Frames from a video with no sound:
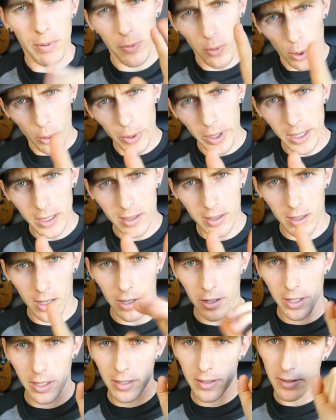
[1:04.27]
Before we get
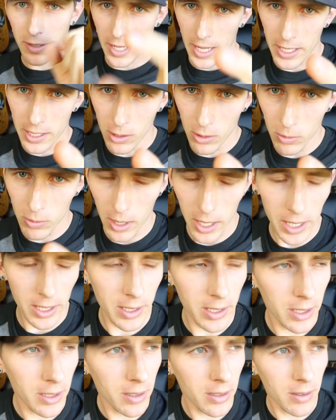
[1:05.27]
started, Daniel
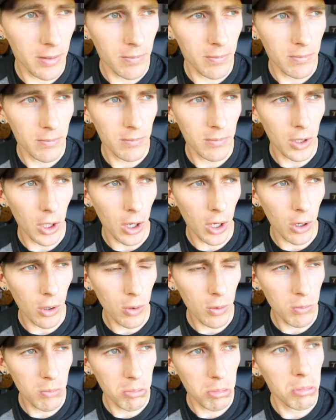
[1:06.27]
Ryland,
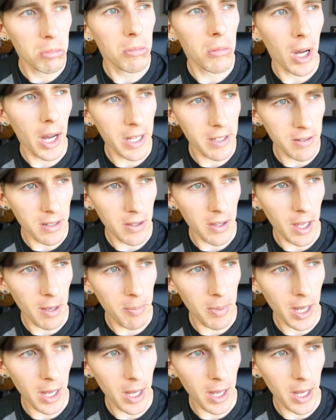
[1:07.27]
no, I said that